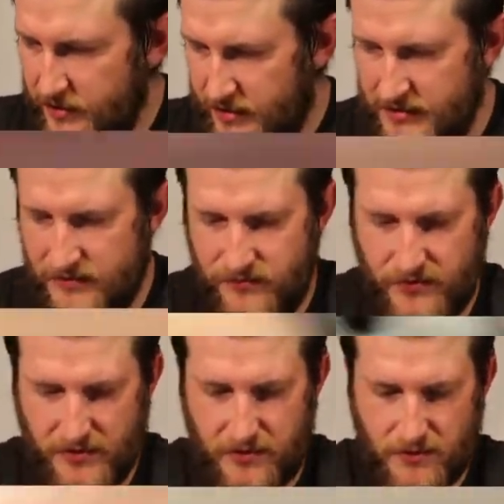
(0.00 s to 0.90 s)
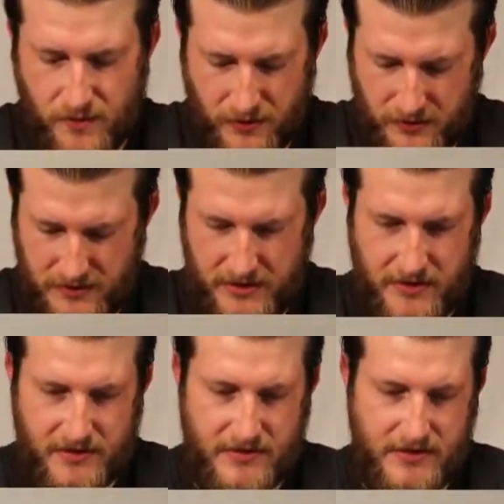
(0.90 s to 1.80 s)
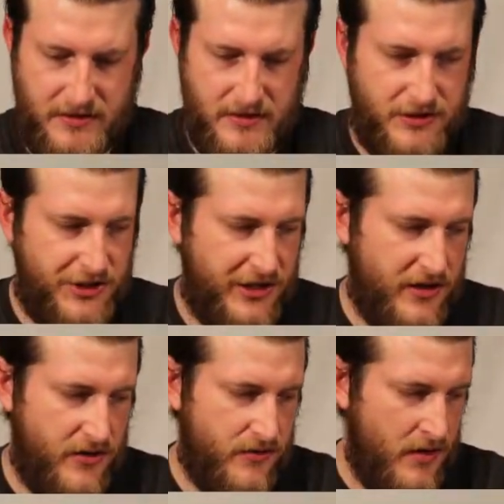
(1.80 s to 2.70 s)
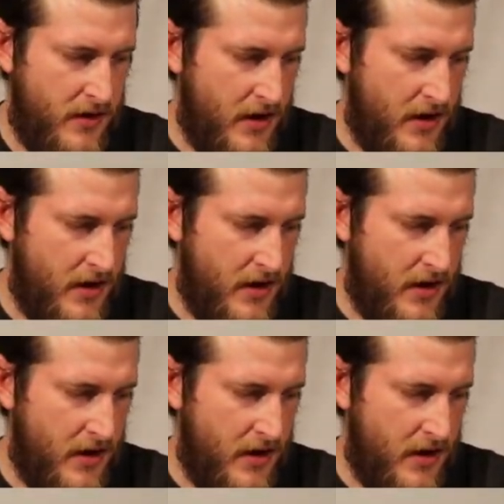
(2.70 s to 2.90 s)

getting some really cool pulls there on the TCGO.